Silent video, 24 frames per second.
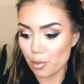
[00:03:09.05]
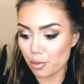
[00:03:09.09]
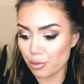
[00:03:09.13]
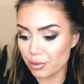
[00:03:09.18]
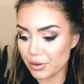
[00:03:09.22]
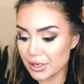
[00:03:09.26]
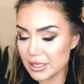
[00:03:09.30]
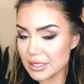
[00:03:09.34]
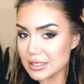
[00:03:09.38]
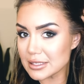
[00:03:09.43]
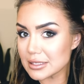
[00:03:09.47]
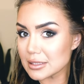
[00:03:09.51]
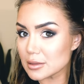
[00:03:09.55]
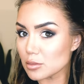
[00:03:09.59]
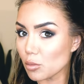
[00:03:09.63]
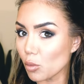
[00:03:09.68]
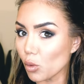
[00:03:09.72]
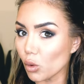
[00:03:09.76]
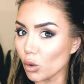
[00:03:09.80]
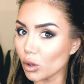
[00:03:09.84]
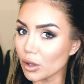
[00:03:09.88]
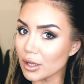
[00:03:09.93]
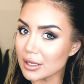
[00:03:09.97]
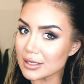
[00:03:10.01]
pretty
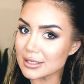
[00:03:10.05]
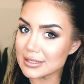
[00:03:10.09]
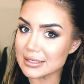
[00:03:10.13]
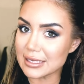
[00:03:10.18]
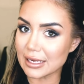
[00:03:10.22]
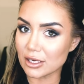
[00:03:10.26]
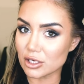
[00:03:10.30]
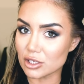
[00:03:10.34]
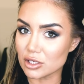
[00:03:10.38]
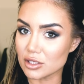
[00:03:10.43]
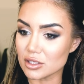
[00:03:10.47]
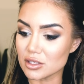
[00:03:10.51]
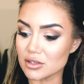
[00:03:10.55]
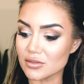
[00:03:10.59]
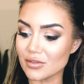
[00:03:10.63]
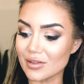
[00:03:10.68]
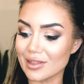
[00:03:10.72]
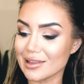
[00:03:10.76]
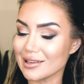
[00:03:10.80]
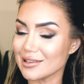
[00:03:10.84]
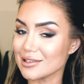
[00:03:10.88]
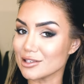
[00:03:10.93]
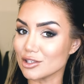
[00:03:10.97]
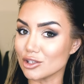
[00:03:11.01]
small sections for
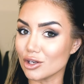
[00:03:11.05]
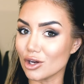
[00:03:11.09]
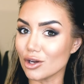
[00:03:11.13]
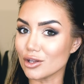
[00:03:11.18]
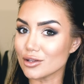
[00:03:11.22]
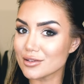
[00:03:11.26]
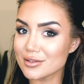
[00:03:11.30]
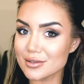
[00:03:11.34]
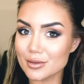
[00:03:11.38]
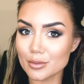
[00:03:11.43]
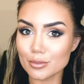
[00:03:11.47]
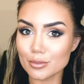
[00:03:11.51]
these knots.